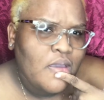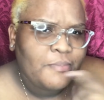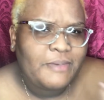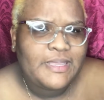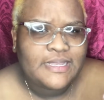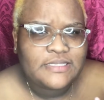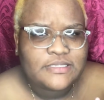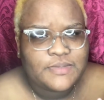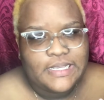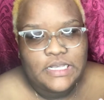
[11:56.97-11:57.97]
Maybe next
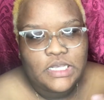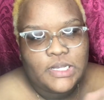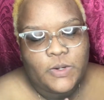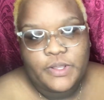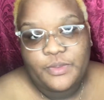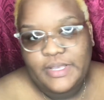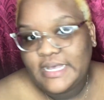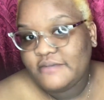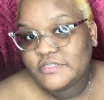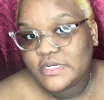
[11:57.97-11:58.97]
week or the week
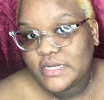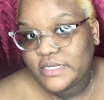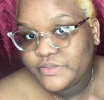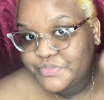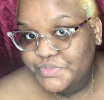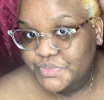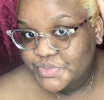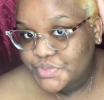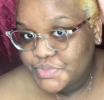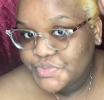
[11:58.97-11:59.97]
after.
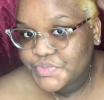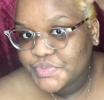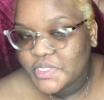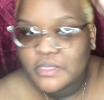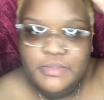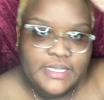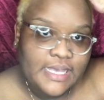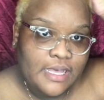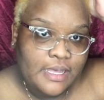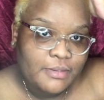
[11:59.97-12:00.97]
But
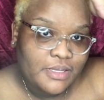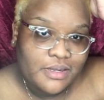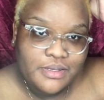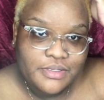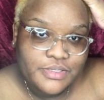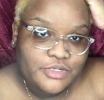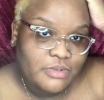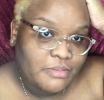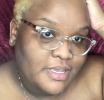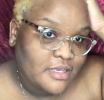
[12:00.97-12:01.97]
yeah, I'm gonna do my
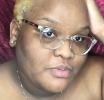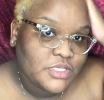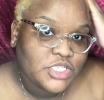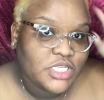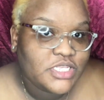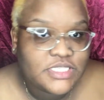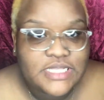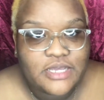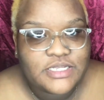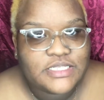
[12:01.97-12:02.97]
makeup and gel this
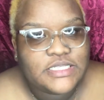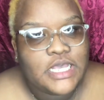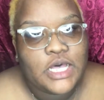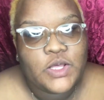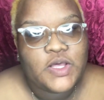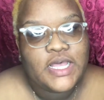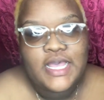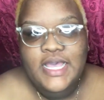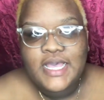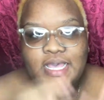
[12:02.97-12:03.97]
down and see how
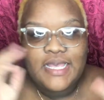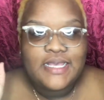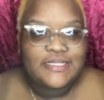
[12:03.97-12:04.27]
it